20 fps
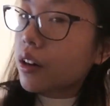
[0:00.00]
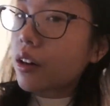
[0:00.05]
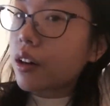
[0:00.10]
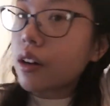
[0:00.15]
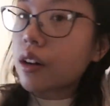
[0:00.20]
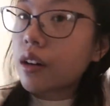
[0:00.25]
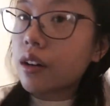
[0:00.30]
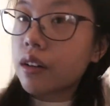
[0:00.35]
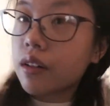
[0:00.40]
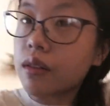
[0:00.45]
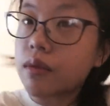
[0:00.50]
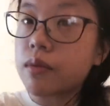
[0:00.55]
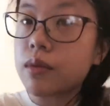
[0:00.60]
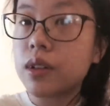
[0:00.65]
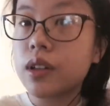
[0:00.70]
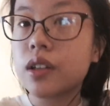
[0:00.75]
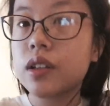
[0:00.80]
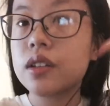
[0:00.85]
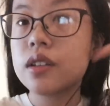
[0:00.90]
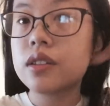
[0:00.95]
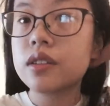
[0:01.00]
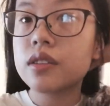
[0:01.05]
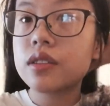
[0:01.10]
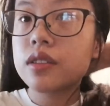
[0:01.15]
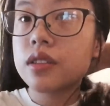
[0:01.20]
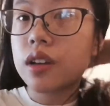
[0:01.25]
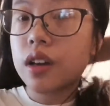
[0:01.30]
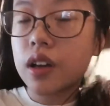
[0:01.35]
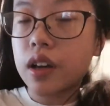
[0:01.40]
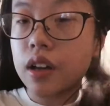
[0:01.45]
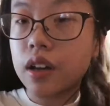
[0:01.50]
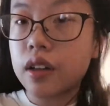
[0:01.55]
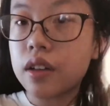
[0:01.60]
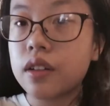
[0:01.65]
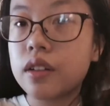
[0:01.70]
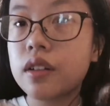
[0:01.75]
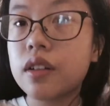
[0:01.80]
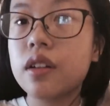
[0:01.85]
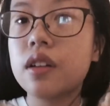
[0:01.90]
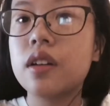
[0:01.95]
Um, it is
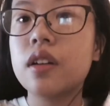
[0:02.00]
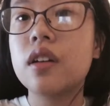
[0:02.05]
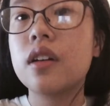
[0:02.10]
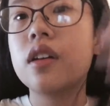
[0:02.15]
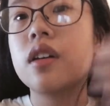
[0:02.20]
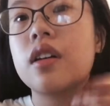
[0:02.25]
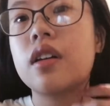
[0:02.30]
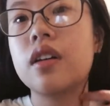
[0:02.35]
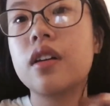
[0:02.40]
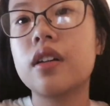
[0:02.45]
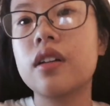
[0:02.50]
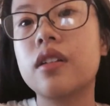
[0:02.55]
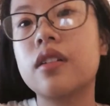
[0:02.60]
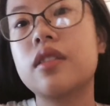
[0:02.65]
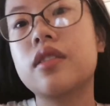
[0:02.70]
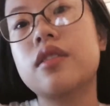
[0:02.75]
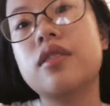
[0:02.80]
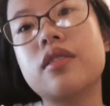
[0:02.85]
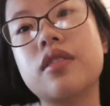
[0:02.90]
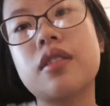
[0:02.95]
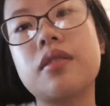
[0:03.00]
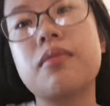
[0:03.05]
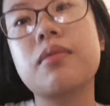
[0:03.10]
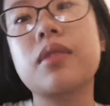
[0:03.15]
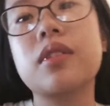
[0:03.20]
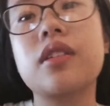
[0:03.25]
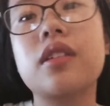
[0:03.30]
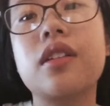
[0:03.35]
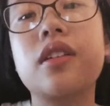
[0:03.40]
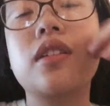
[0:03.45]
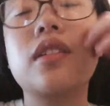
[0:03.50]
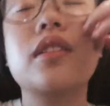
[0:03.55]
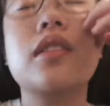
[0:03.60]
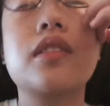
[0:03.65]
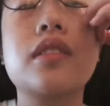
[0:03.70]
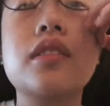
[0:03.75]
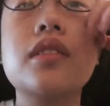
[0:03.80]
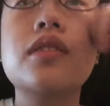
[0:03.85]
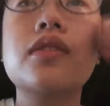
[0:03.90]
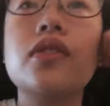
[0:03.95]
10 and I'm gonna
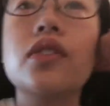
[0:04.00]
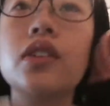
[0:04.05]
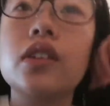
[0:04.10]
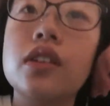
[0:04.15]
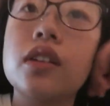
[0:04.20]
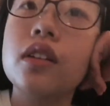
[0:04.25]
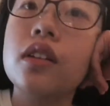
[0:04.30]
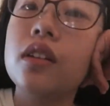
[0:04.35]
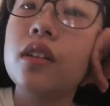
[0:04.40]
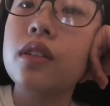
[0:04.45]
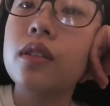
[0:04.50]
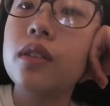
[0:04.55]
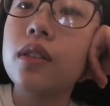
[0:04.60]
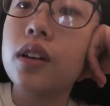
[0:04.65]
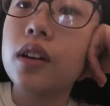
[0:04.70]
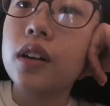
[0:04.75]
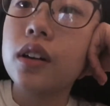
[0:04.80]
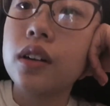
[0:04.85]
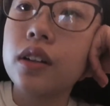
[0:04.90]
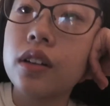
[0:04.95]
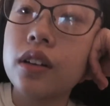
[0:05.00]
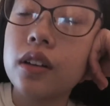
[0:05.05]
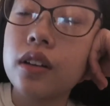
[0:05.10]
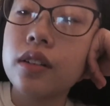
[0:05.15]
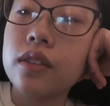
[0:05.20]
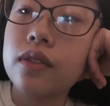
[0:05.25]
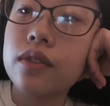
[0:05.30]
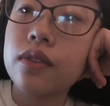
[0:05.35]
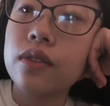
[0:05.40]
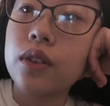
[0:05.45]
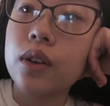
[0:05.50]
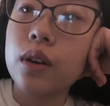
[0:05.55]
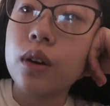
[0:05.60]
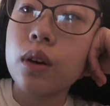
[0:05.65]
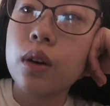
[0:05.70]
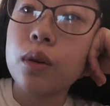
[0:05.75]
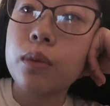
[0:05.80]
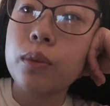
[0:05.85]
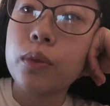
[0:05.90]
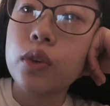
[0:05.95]
edit this video and I have the
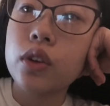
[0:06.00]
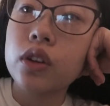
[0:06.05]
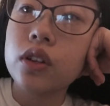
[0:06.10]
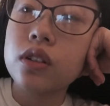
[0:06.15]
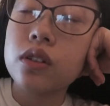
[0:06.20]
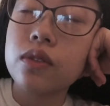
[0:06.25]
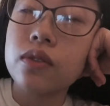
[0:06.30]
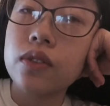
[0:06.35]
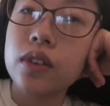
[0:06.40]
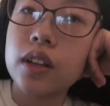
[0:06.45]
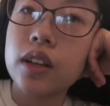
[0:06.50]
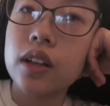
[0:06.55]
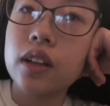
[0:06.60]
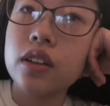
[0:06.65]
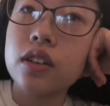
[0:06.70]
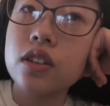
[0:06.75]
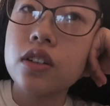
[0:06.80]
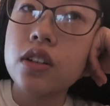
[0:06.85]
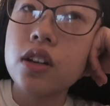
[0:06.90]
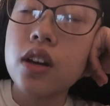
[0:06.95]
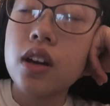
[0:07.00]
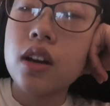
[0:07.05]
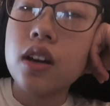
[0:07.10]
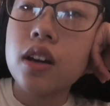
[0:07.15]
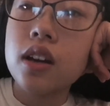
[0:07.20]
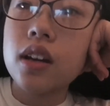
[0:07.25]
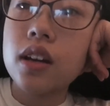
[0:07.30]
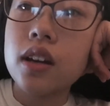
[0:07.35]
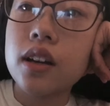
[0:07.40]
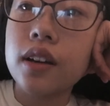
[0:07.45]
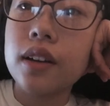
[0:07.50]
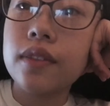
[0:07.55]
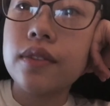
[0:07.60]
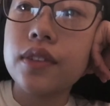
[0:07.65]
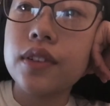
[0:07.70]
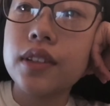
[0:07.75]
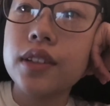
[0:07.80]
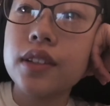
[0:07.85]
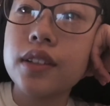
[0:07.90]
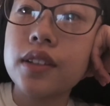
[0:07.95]
homework to finish. I have
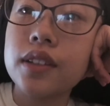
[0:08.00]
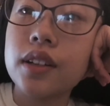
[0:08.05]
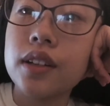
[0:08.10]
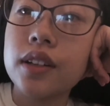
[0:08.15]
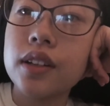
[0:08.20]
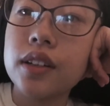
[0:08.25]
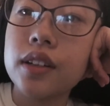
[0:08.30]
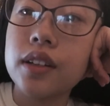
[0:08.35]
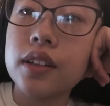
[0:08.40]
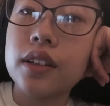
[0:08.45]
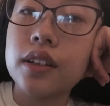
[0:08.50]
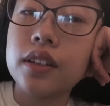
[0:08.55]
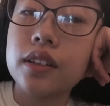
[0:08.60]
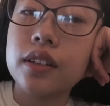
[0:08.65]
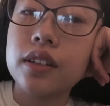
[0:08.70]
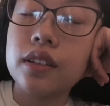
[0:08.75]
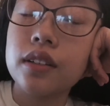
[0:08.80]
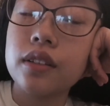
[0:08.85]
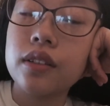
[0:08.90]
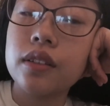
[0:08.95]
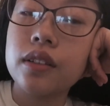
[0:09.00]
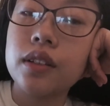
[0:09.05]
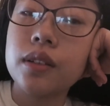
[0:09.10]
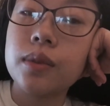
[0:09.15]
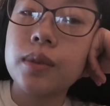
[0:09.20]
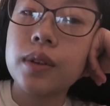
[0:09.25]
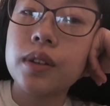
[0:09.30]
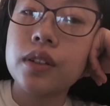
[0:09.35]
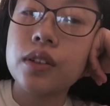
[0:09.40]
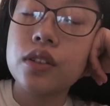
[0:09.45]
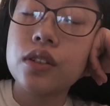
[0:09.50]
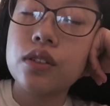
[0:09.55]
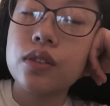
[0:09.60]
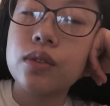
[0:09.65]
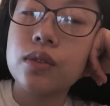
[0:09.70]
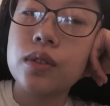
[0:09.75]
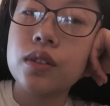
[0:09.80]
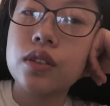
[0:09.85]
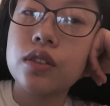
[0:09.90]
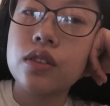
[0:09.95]
to study, and all I want to
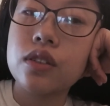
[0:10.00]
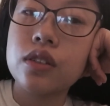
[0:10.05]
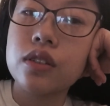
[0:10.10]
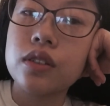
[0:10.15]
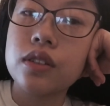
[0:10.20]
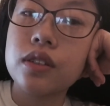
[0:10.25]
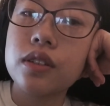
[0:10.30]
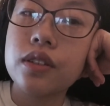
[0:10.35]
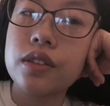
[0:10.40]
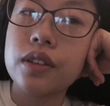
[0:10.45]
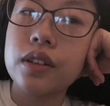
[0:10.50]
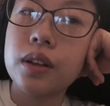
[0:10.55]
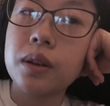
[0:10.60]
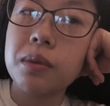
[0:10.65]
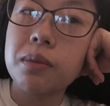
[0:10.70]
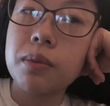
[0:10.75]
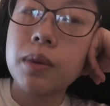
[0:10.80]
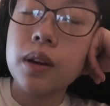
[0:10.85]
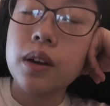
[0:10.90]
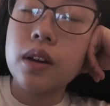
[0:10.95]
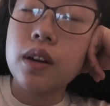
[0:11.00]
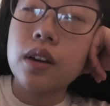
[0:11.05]
do is just sleep.